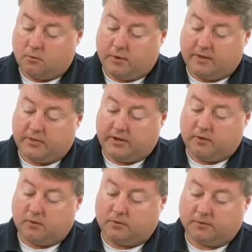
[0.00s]
with the
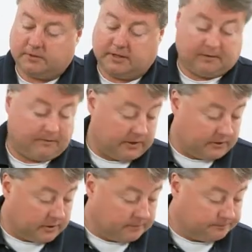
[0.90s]
holes in the
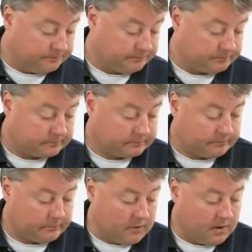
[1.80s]
fixture.
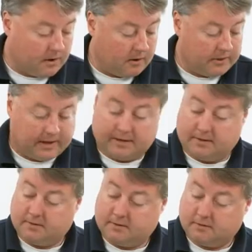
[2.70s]
I'll
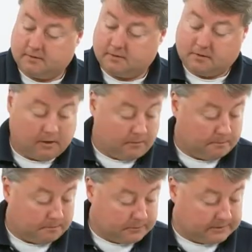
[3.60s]
then
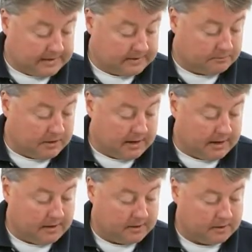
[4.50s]
place
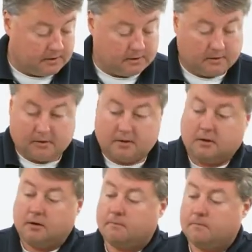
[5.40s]
my
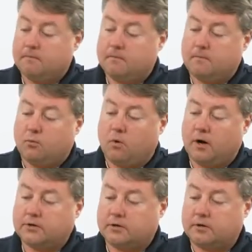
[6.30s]

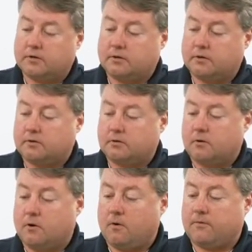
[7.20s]
washer
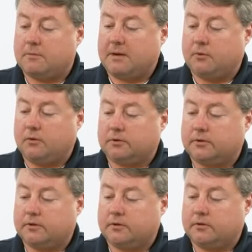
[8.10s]
over my bolt